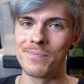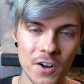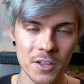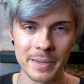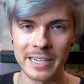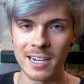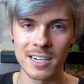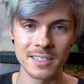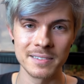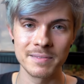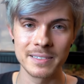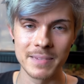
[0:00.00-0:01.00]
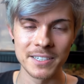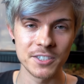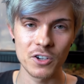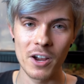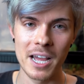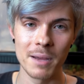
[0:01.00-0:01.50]
Follow me on
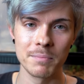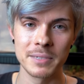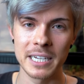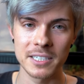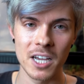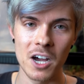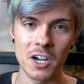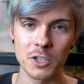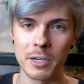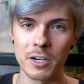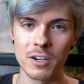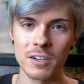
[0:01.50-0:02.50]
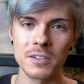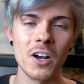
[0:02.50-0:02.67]
Instagram, TikTok, Twitter.